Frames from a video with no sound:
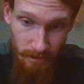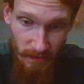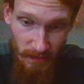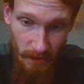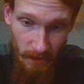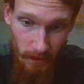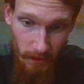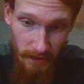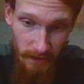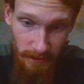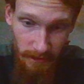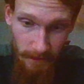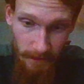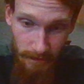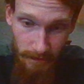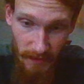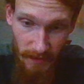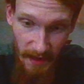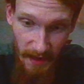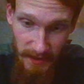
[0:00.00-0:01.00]
with
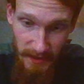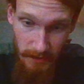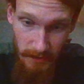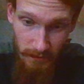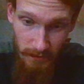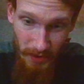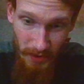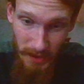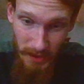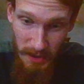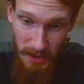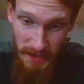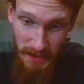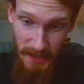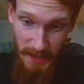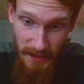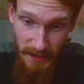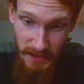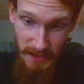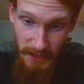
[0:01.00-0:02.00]
9 completions out
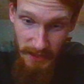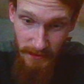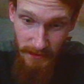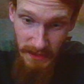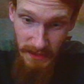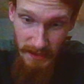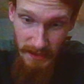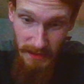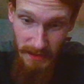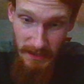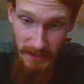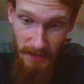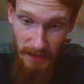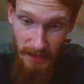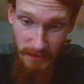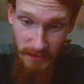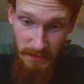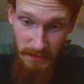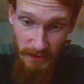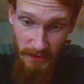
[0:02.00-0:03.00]
of 17 attempts
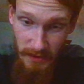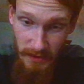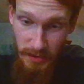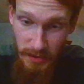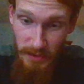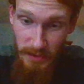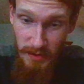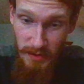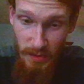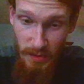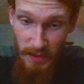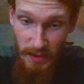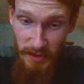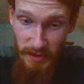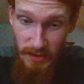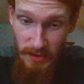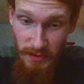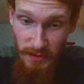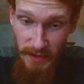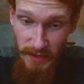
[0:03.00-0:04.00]
for 122
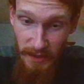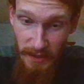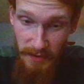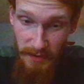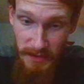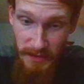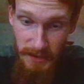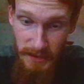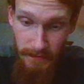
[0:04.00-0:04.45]
yards.